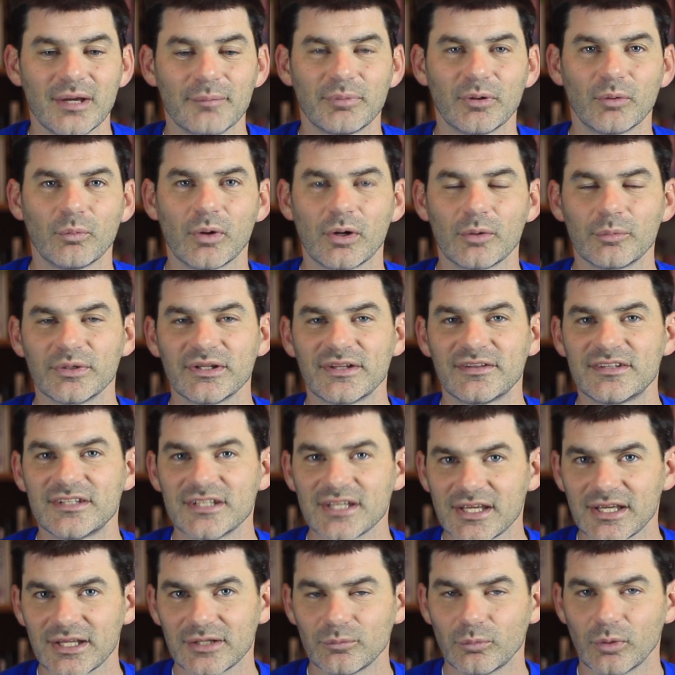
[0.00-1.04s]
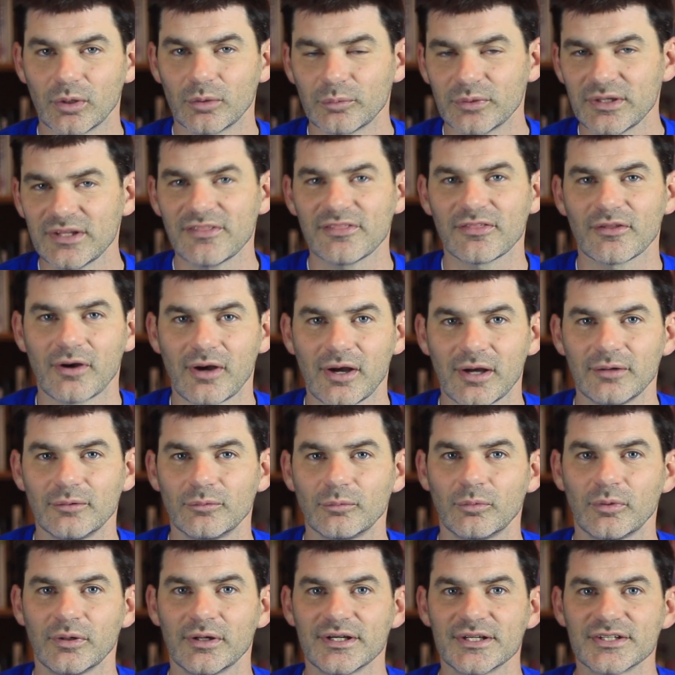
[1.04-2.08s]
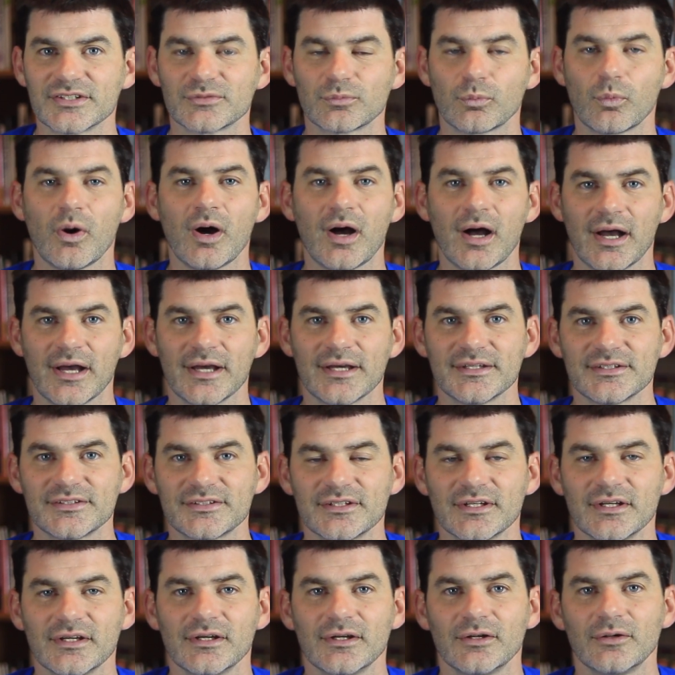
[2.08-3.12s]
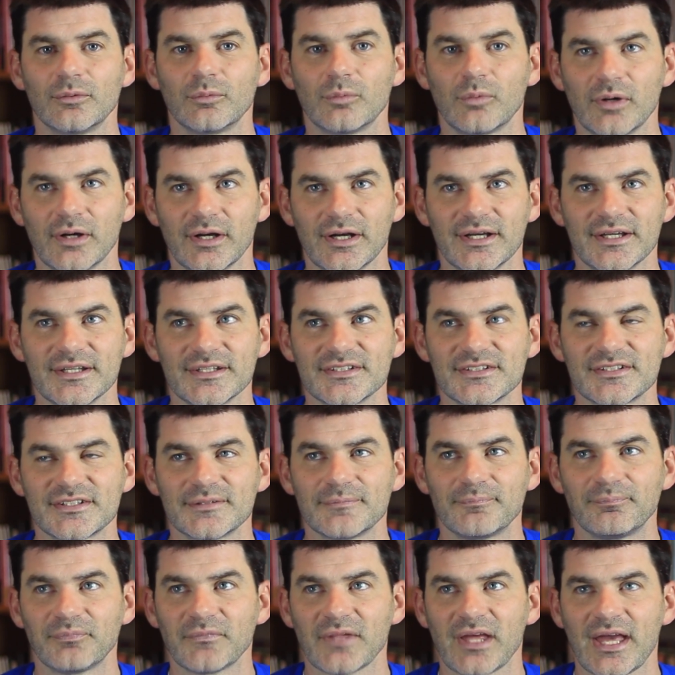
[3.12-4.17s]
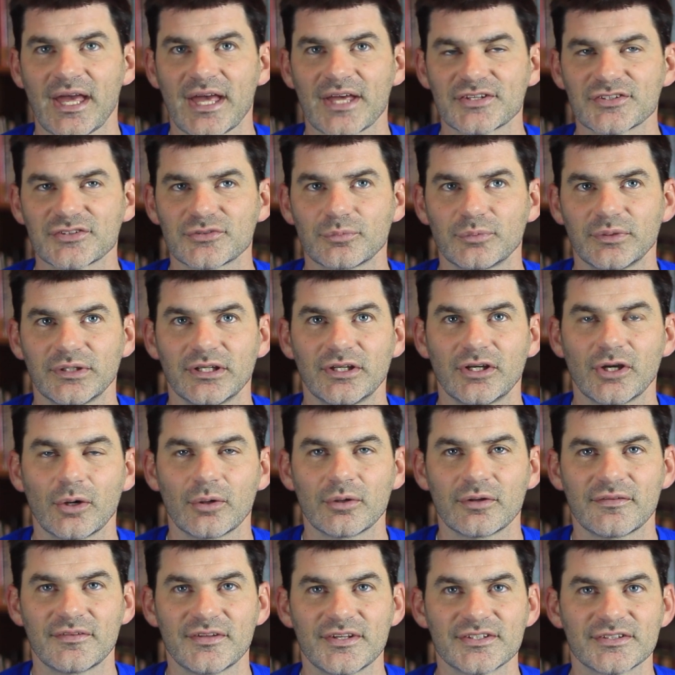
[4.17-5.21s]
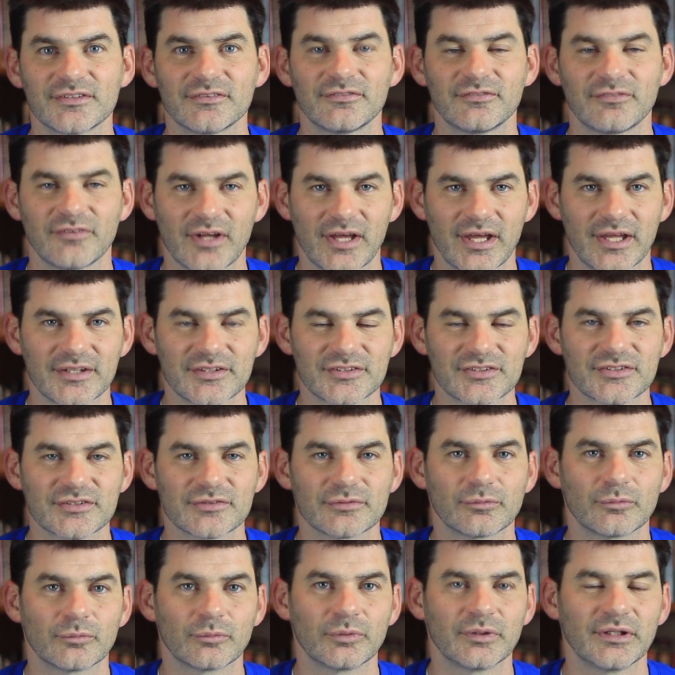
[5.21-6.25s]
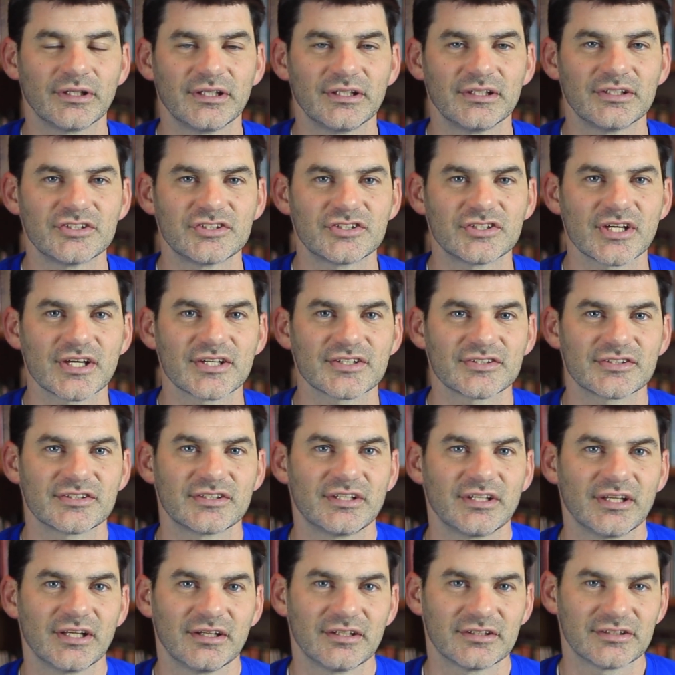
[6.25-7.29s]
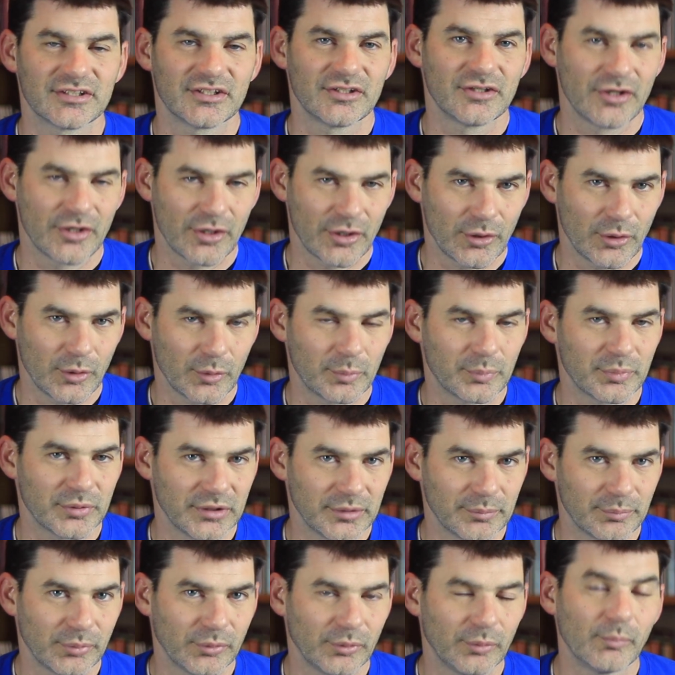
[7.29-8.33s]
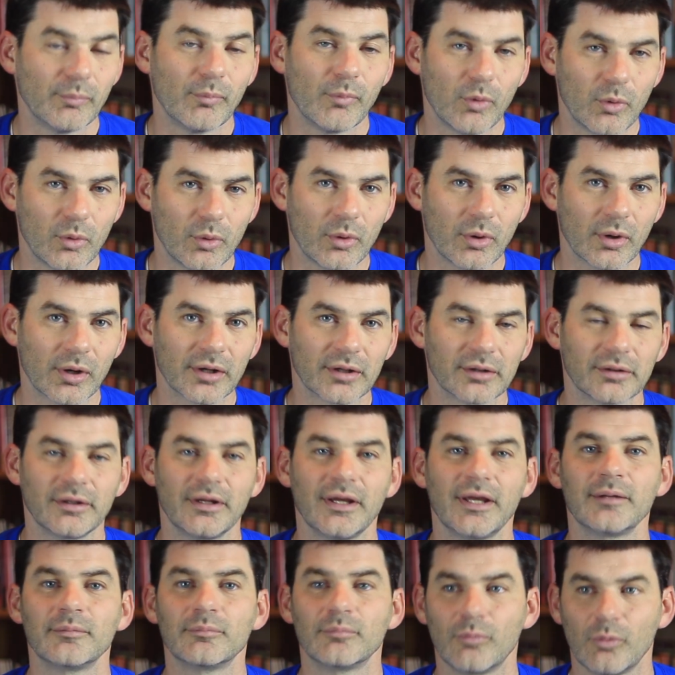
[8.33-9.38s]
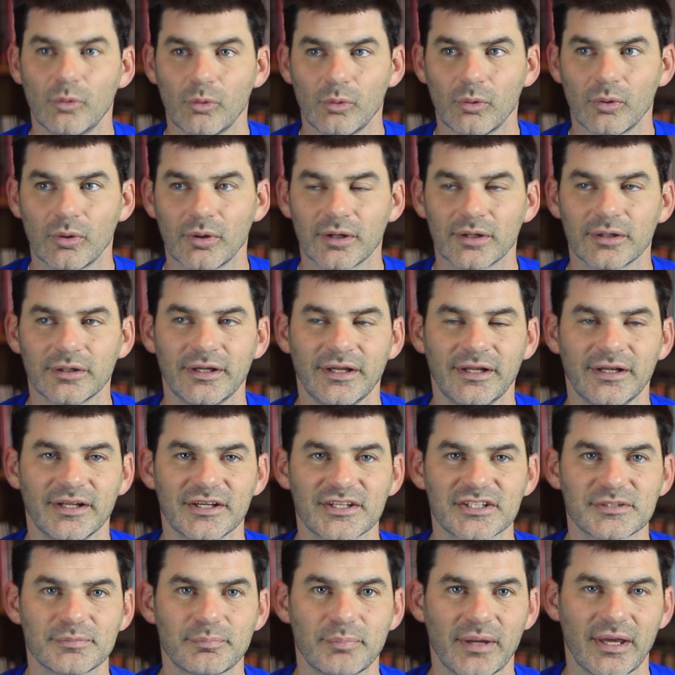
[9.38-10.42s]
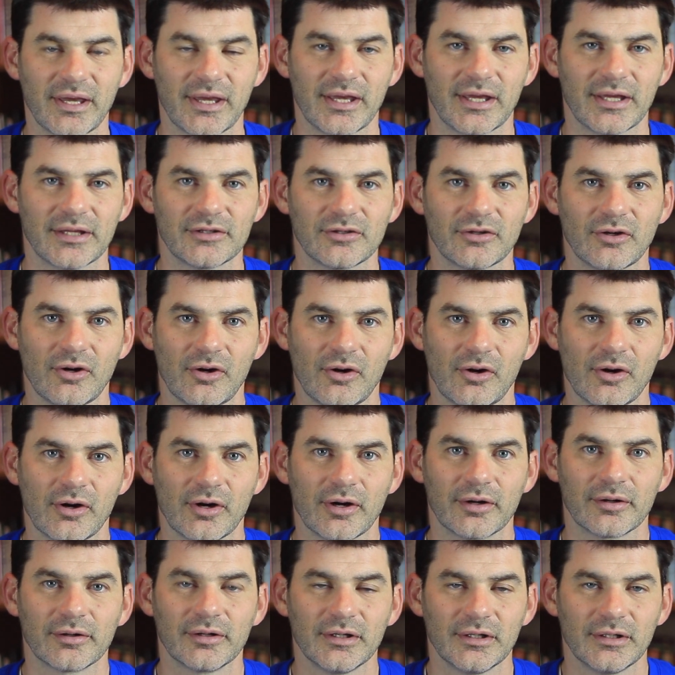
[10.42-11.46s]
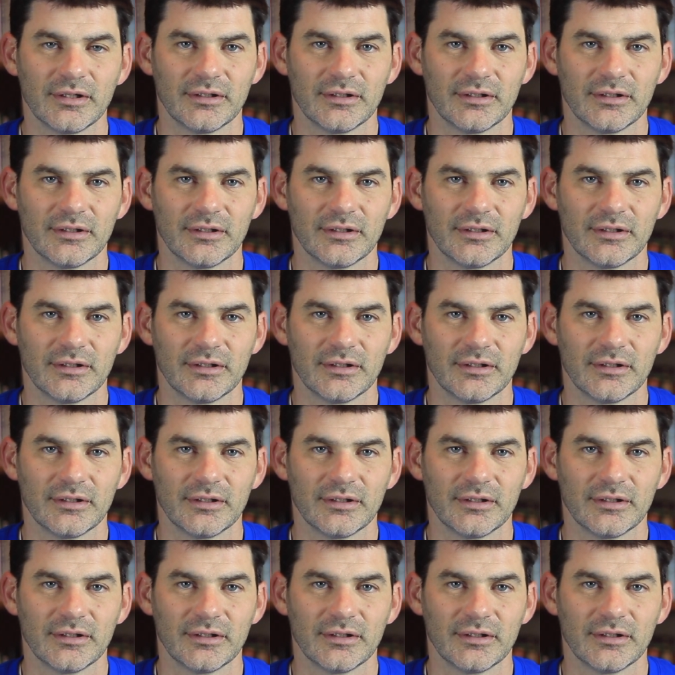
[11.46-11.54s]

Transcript: But what we did, what we thought was wise, was as we go to these events, we just get to know people more and more and expand our